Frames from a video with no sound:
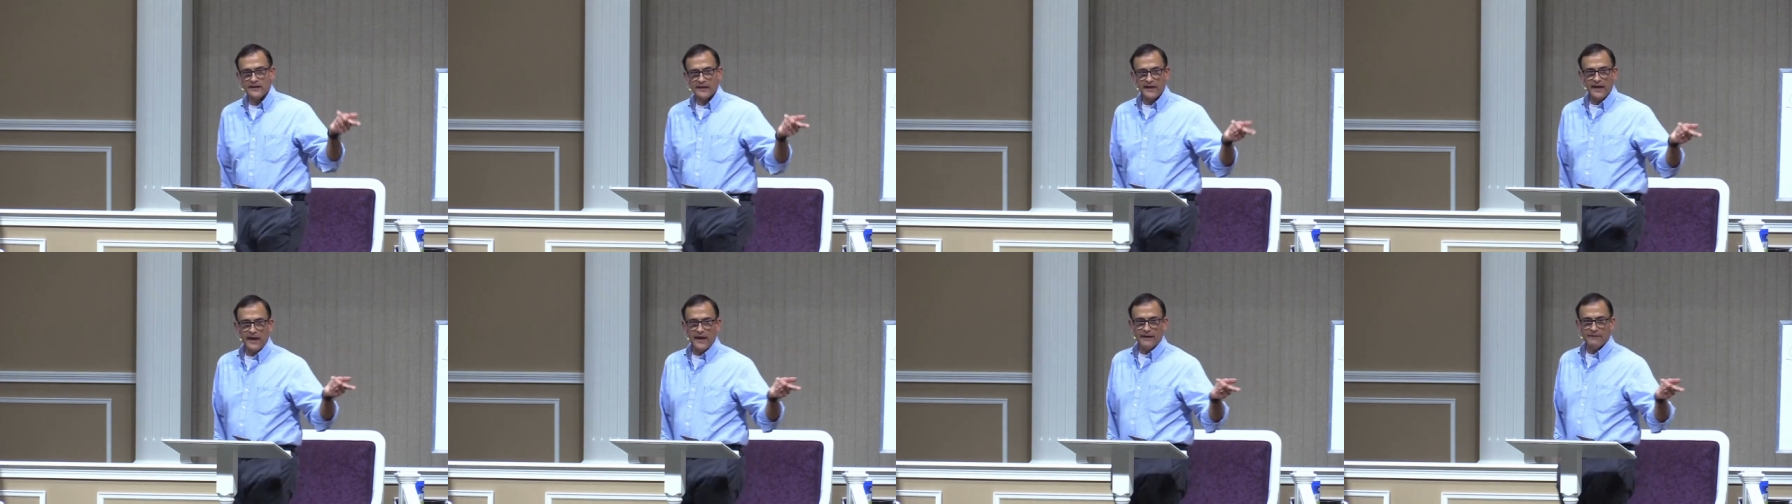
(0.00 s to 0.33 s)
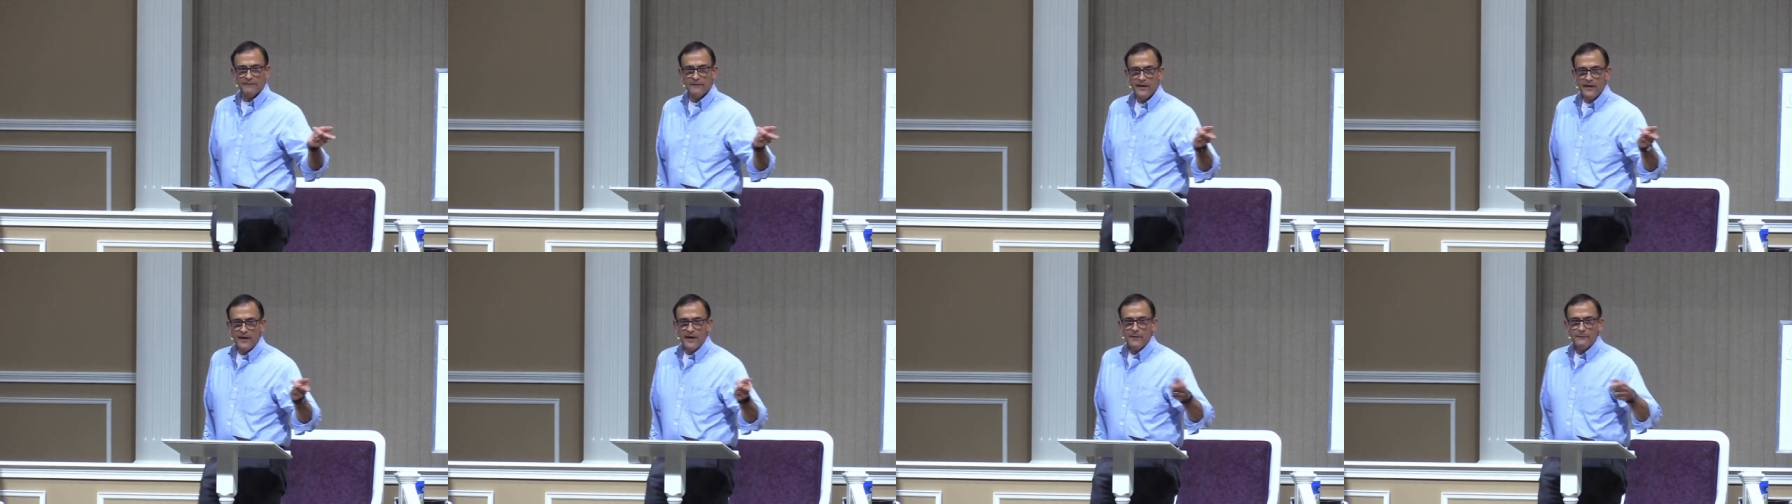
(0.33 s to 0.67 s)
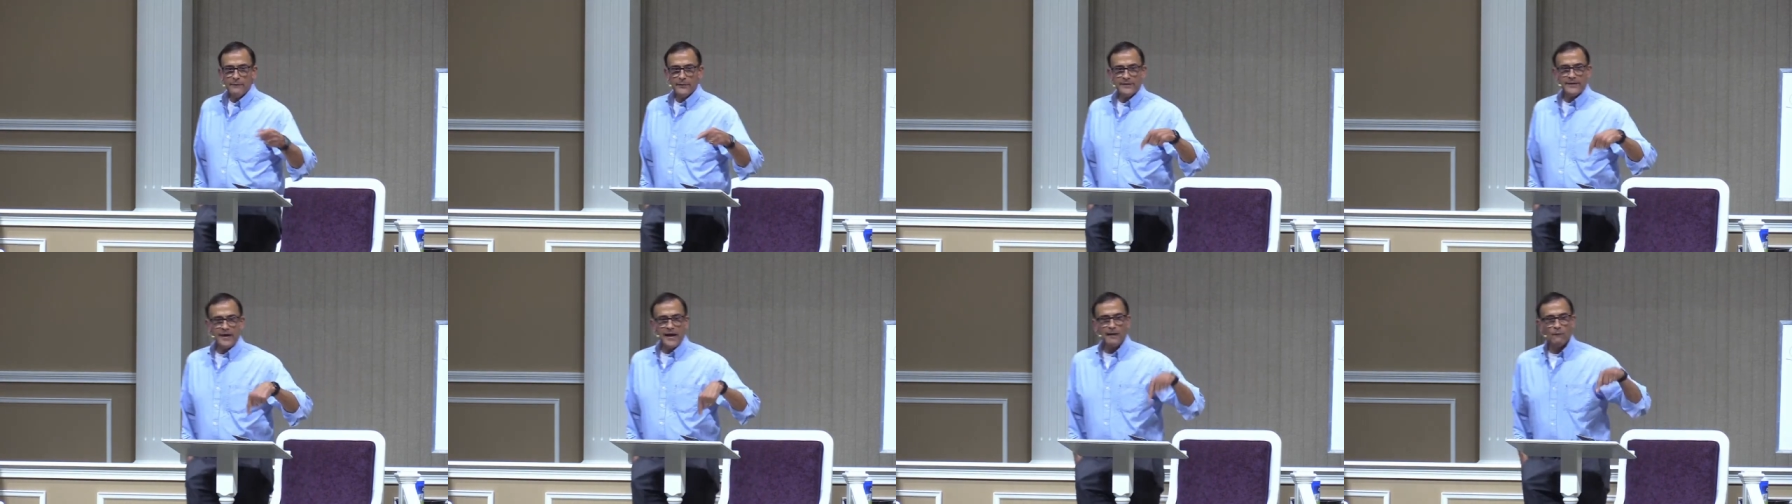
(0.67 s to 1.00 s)
again,
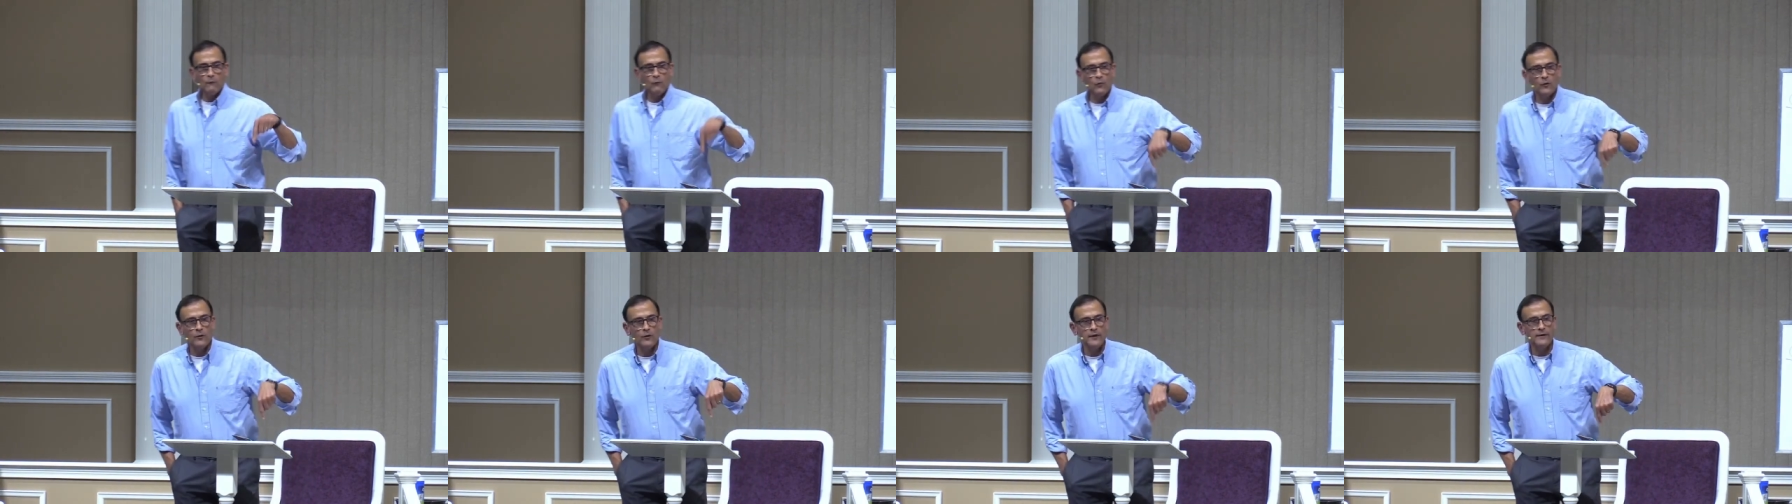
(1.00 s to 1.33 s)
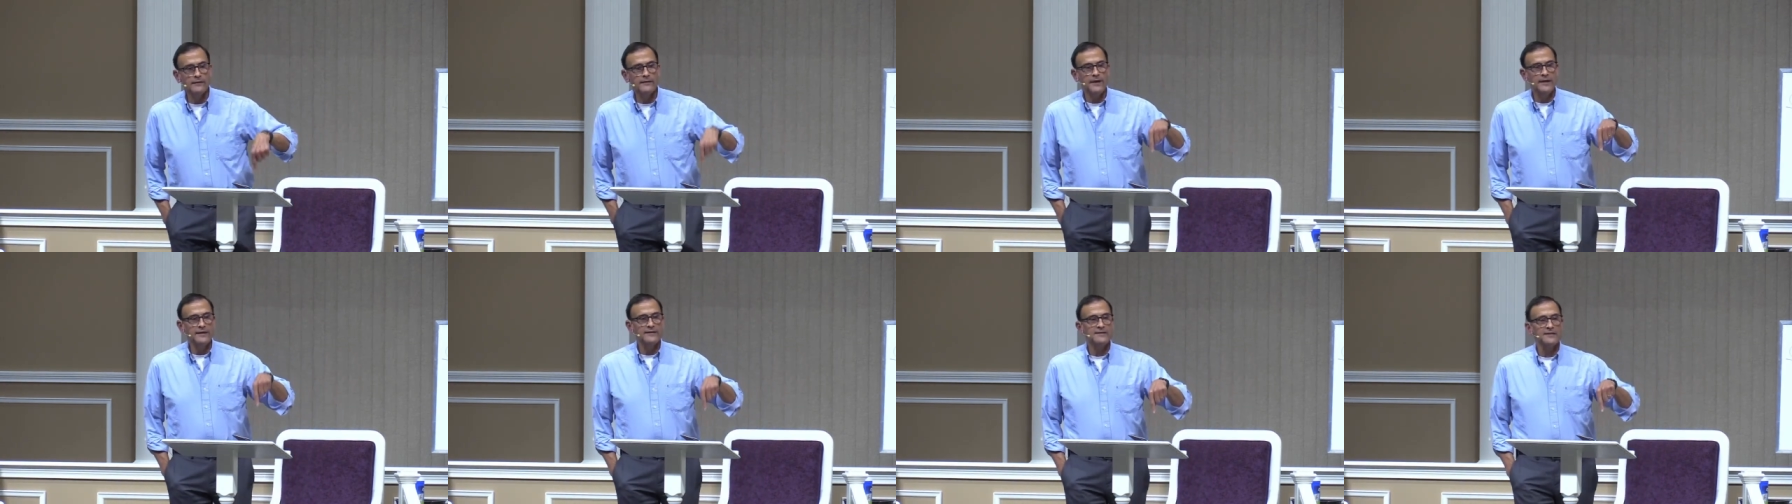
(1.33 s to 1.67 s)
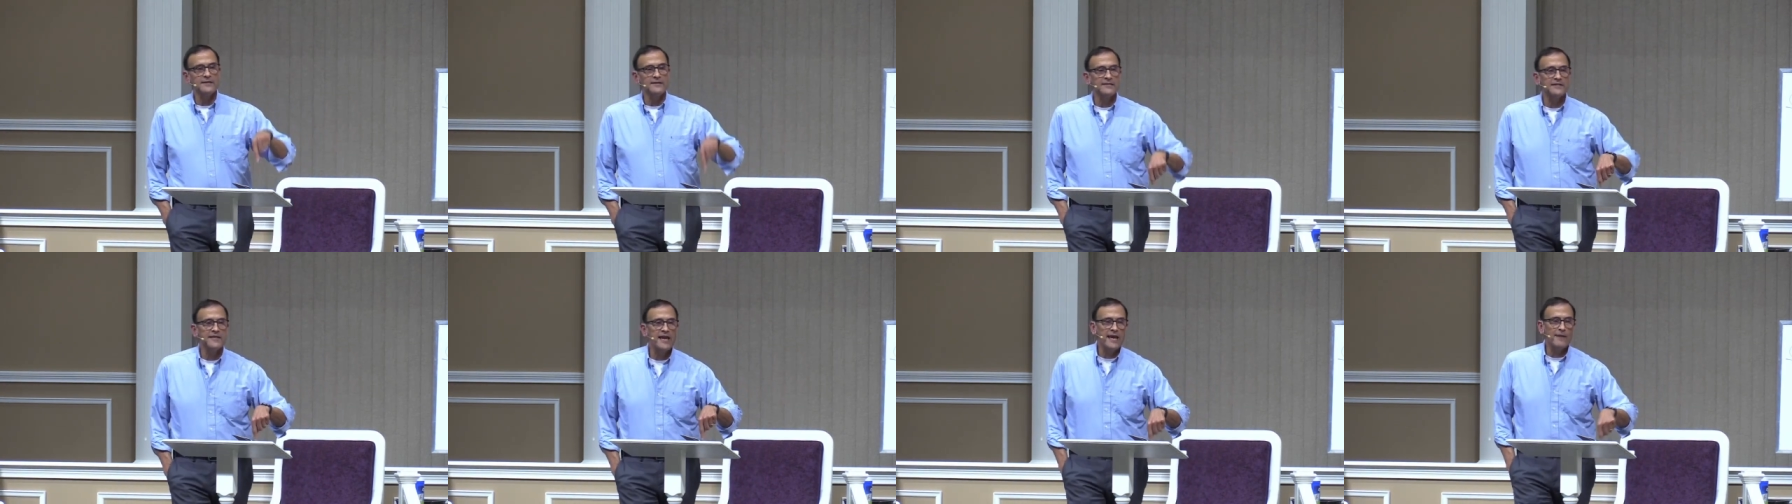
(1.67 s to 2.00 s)
but that word is
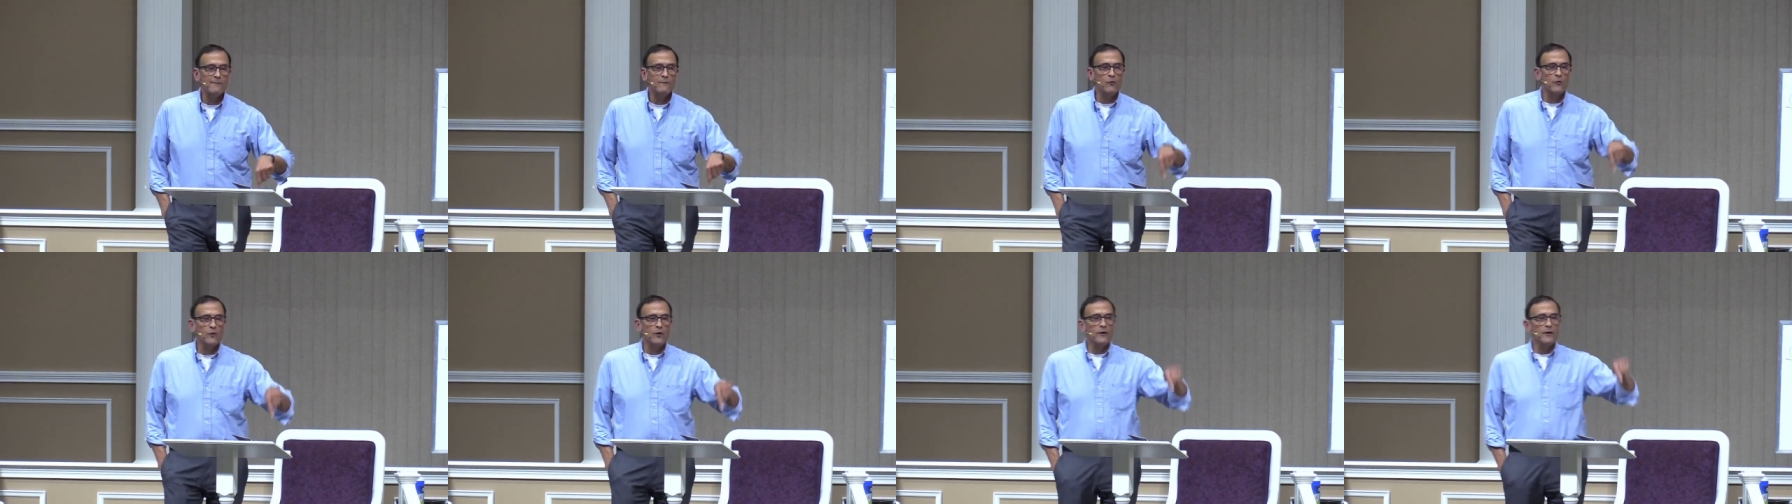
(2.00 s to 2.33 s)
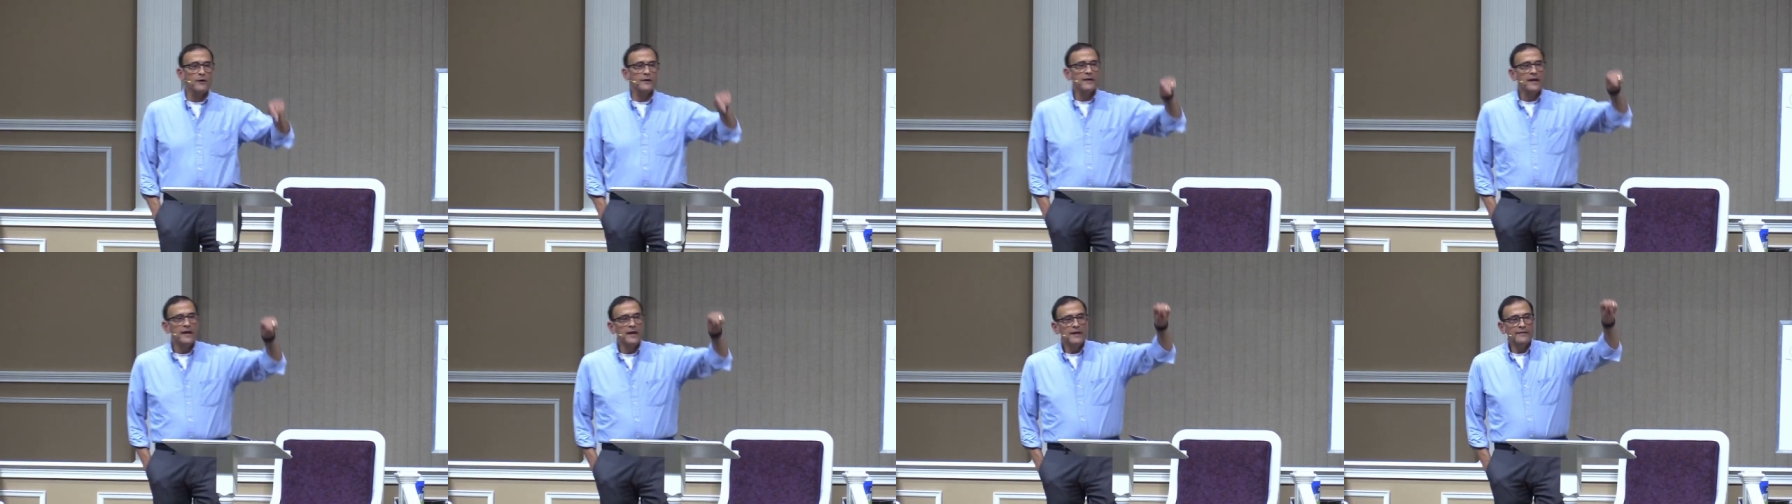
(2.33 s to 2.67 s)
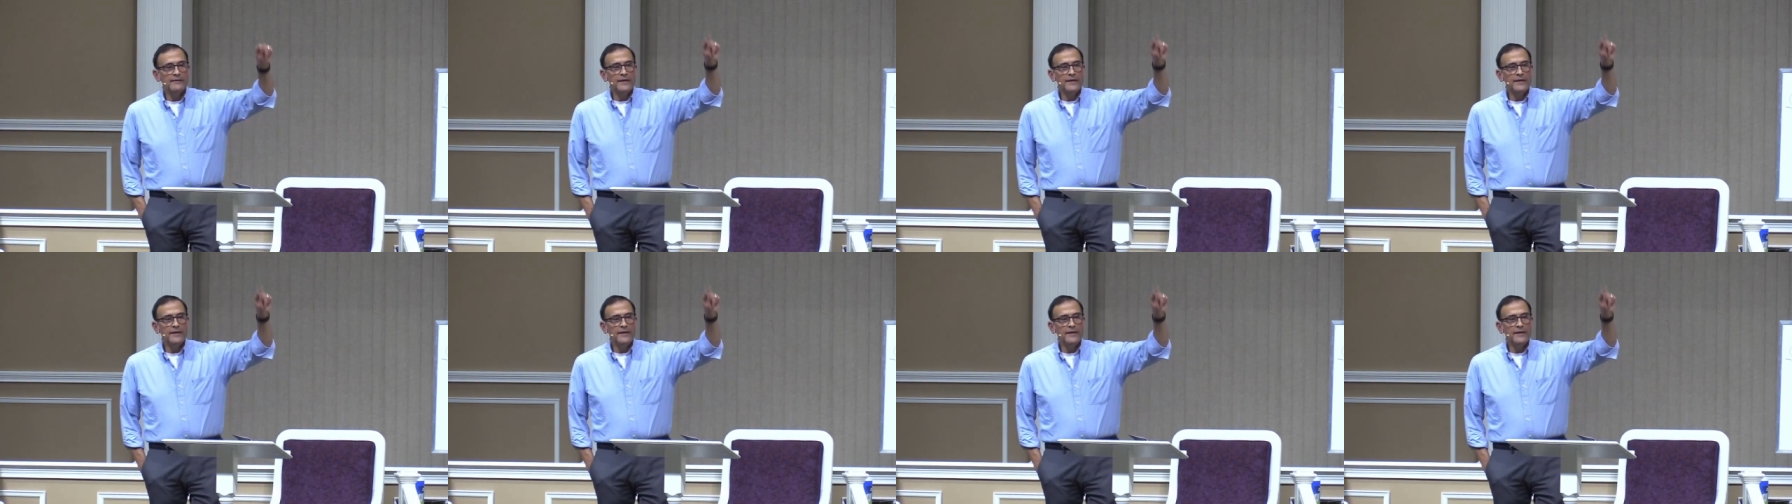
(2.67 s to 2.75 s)
the same word